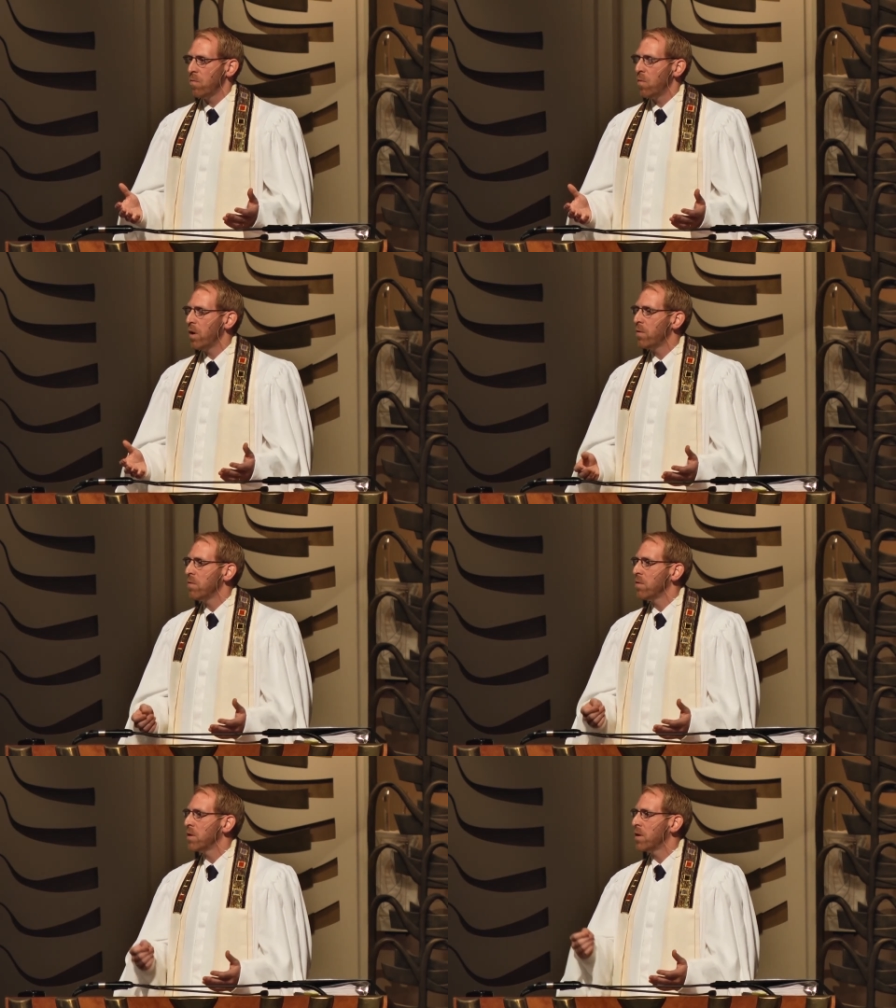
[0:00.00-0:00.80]
One
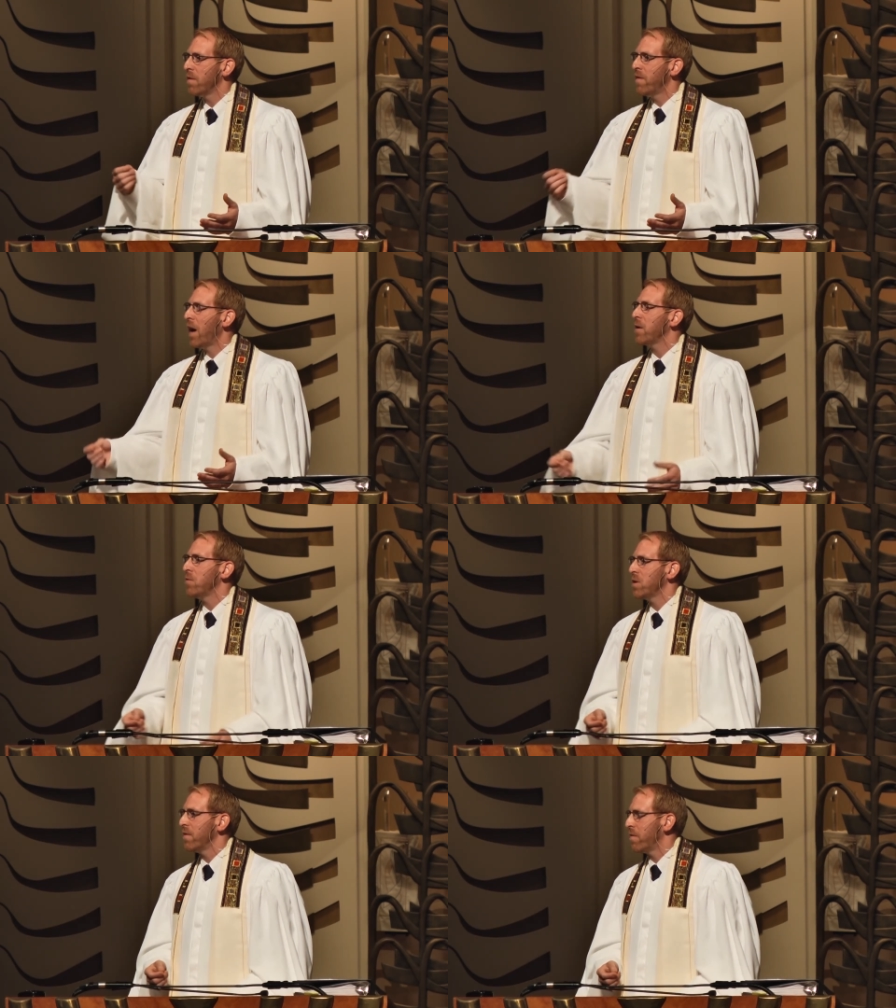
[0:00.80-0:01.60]
whose
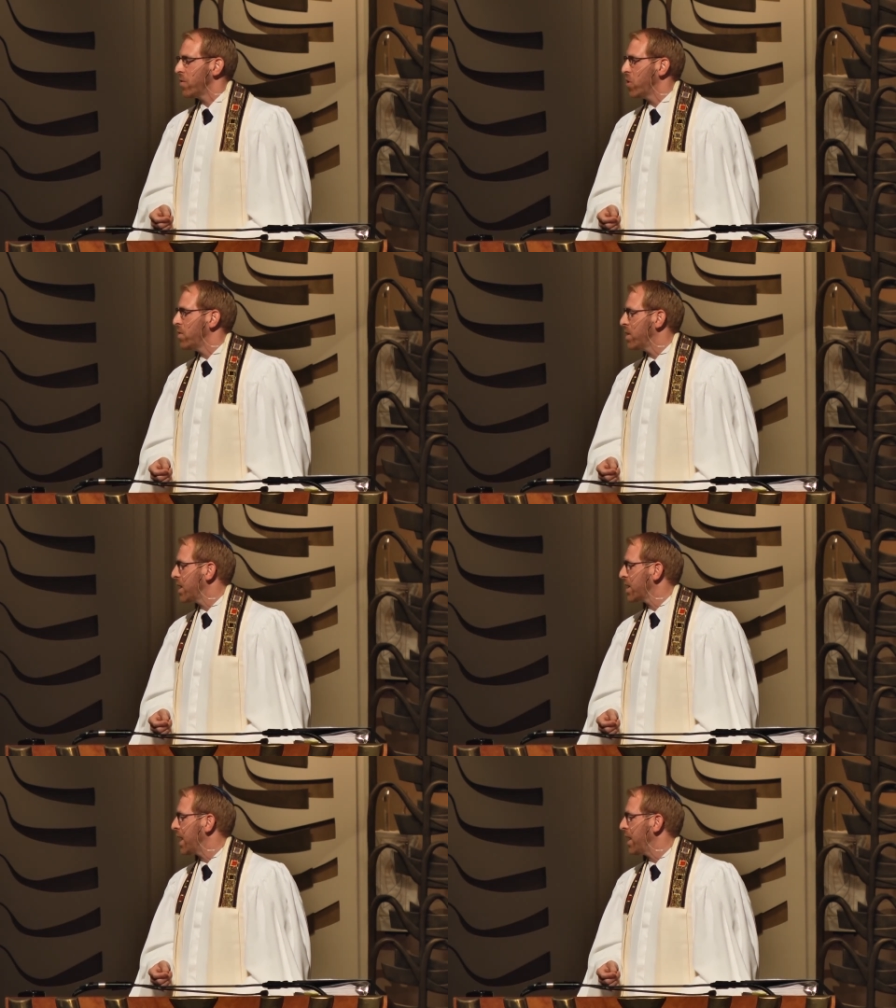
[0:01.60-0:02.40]
values and virtues
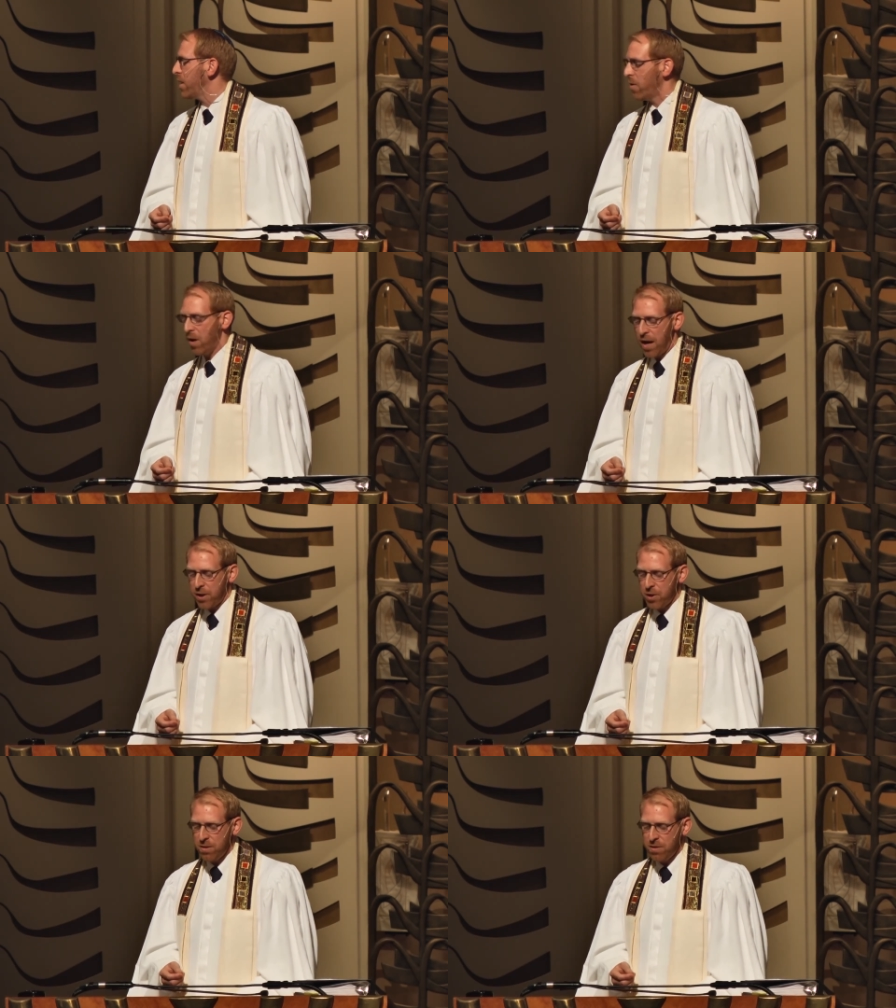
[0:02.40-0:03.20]
dictated her
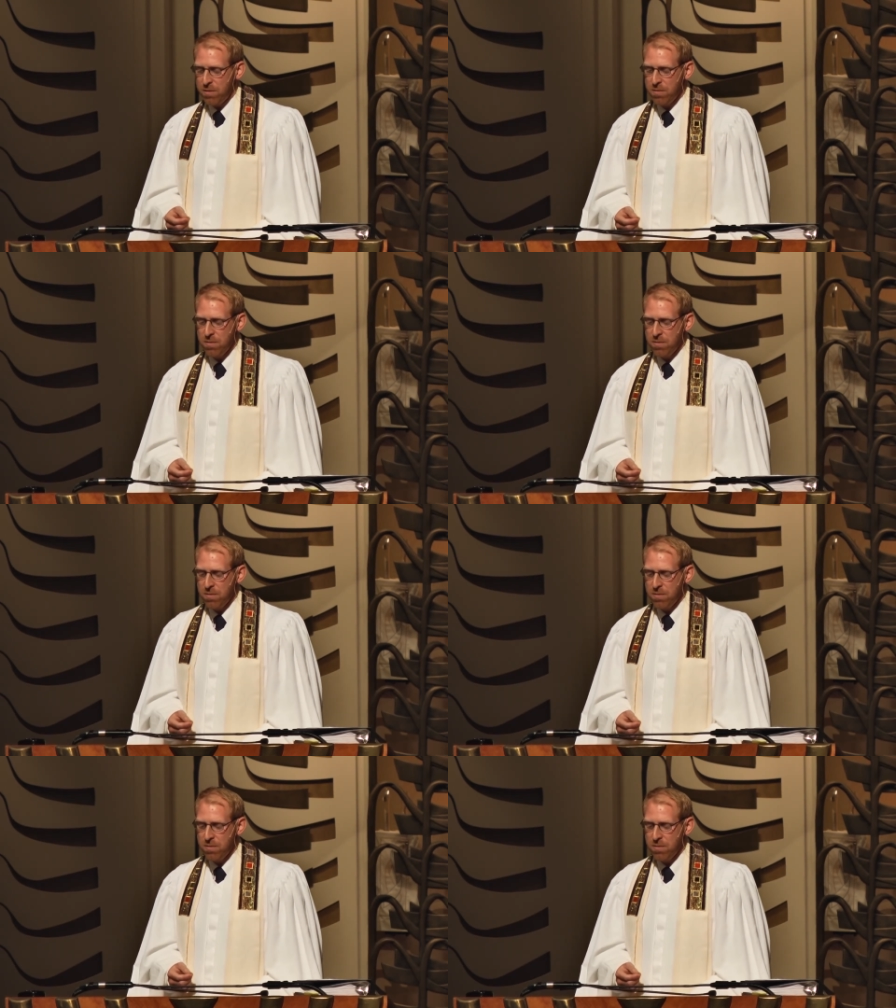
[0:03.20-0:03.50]
actions?